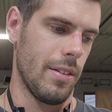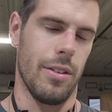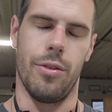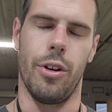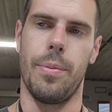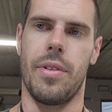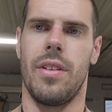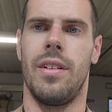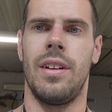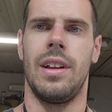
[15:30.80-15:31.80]
drips.
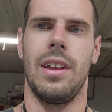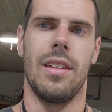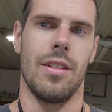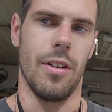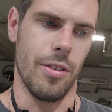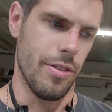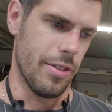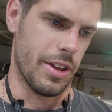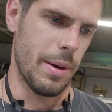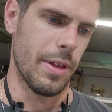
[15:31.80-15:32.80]
So
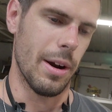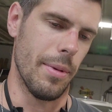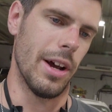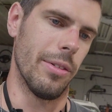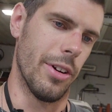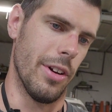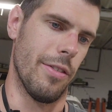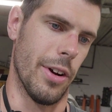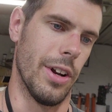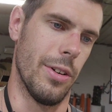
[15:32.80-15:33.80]
just keep that in mind if
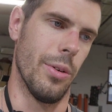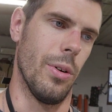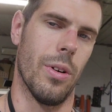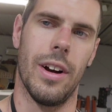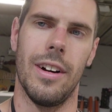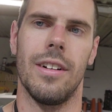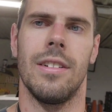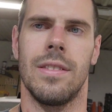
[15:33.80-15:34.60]
you're gonna do a whole car.